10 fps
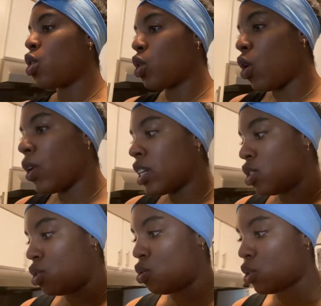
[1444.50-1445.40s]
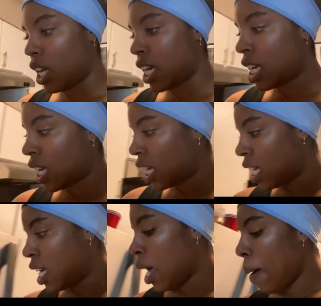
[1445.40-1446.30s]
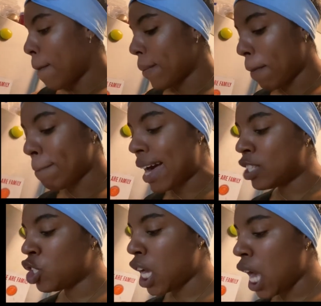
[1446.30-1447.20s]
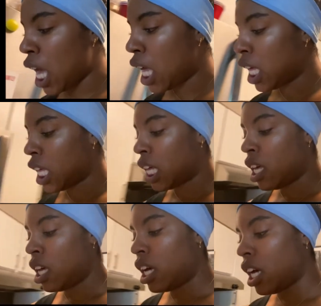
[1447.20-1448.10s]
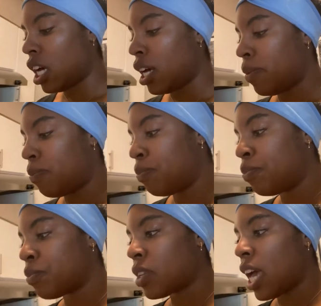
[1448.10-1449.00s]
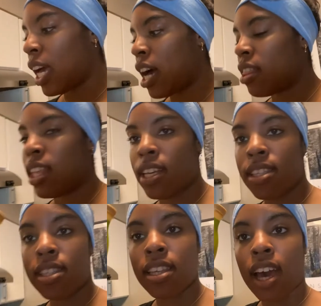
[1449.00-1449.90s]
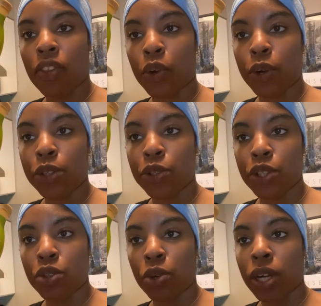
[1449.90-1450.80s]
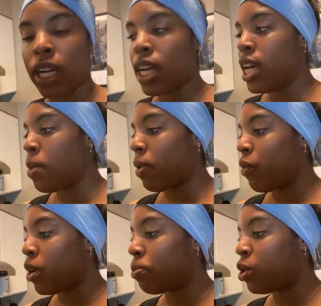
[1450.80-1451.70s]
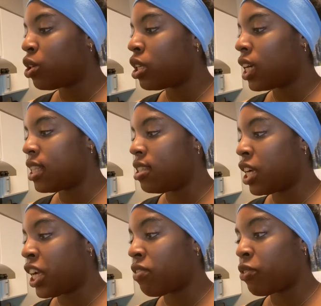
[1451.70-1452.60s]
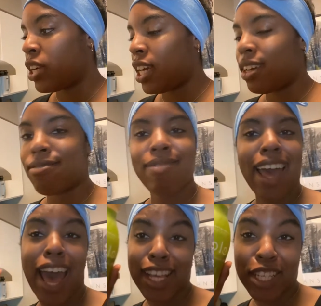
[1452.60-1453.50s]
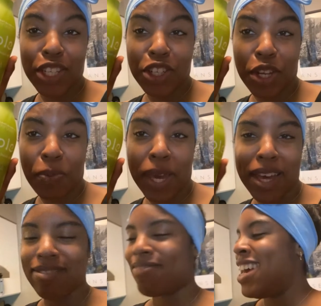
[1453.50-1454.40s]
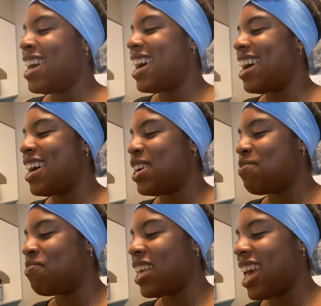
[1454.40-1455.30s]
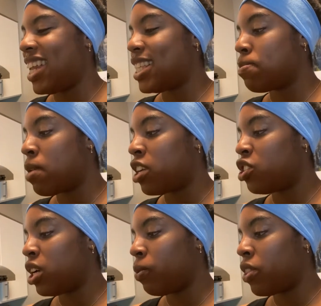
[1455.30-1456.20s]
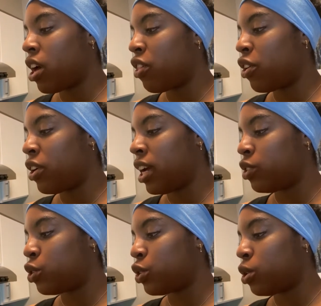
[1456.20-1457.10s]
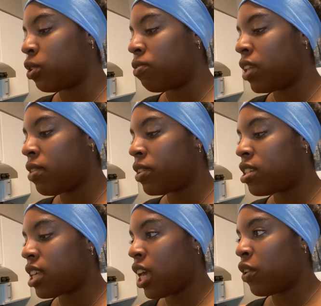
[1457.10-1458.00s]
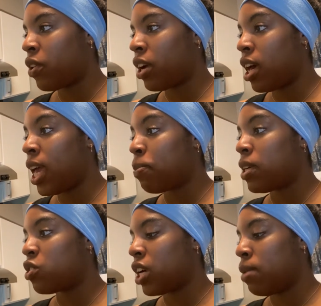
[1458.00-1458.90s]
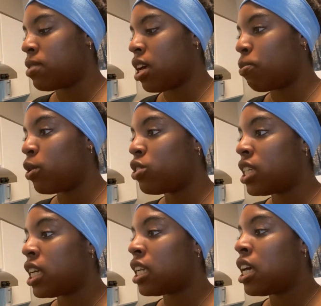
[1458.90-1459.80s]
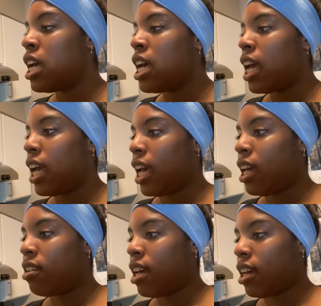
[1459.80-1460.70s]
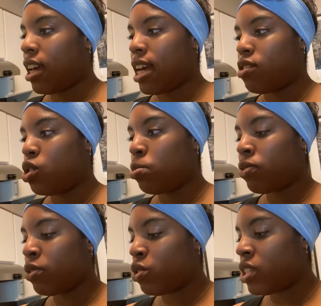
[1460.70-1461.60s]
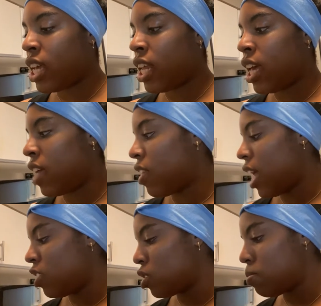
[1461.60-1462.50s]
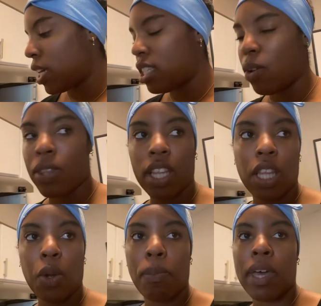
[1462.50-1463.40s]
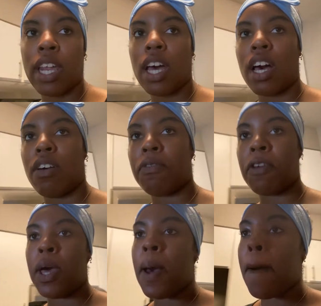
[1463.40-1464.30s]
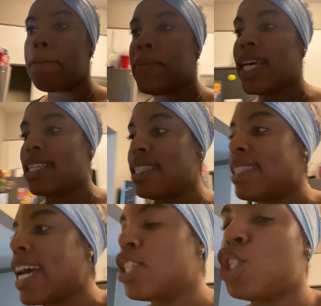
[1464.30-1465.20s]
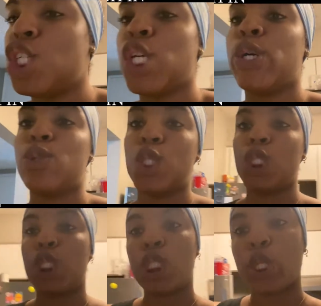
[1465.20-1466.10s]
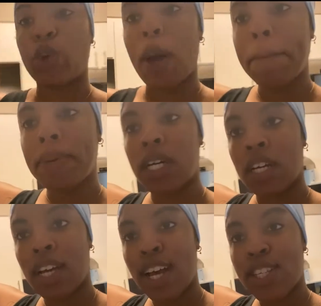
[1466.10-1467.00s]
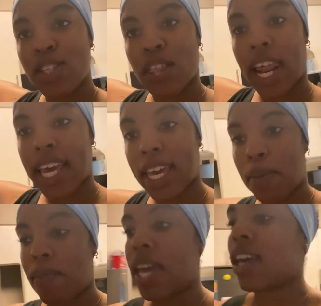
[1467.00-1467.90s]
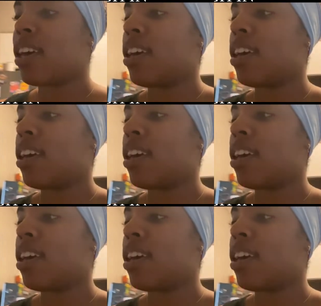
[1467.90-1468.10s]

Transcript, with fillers: going to drink my matcha. I got this at the grocery store by Ripple. It's dairy-free, as it should be, and it's matcha with other natural flavors, 8+ grams of protein, and has superfoods in it. And then I just mix it with a little bit of pistachio syrup so that I can make